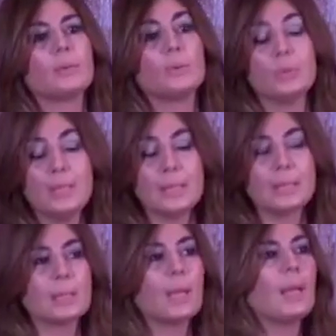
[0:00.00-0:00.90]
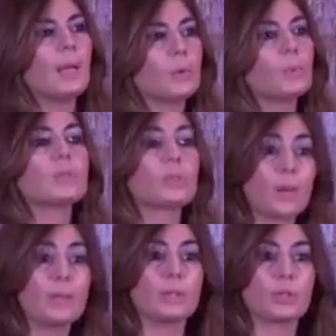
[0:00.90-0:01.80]
need a good
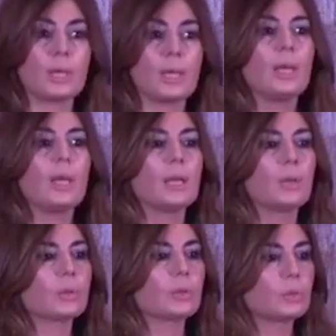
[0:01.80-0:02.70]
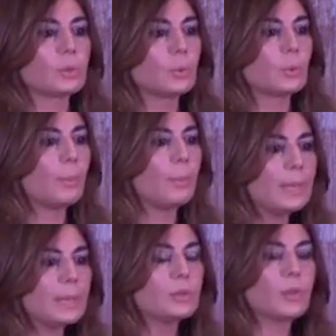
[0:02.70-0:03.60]
strategy in order to
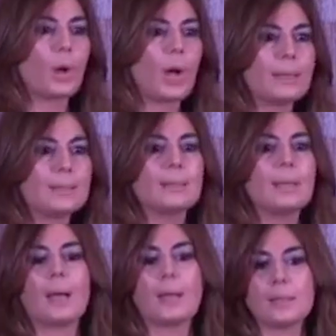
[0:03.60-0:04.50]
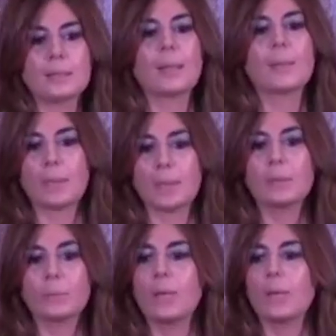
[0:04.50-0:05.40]
build your idea in
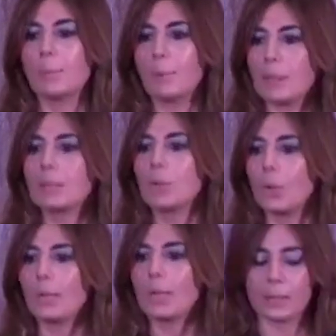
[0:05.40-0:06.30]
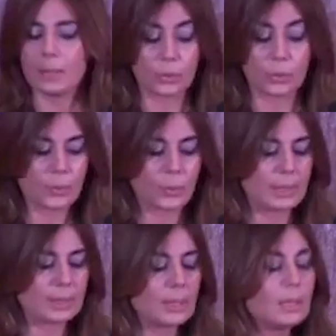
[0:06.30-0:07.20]
something really practical and concrete.